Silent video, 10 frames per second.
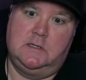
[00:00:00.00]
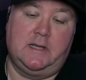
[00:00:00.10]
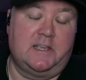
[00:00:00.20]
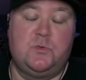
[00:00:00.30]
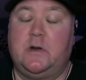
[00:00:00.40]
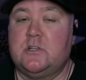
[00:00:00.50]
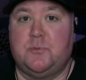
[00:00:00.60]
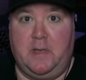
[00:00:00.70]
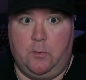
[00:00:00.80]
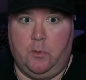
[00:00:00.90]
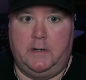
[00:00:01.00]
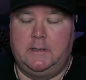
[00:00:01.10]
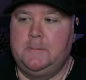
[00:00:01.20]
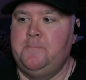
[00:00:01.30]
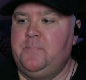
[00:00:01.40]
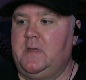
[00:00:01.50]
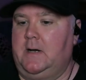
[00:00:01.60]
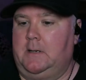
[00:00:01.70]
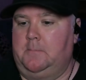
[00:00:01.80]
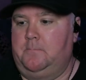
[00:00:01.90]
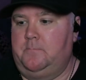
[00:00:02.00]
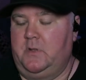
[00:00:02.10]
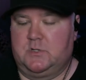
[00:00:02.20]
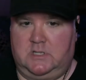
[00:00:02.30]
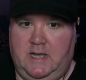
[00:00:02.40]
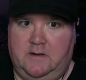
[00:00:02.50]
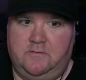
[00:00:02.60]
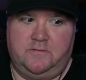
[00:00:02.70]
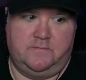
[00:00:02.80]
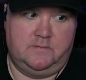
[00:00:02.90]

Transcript: Like Twitter's a big one. There's a lot of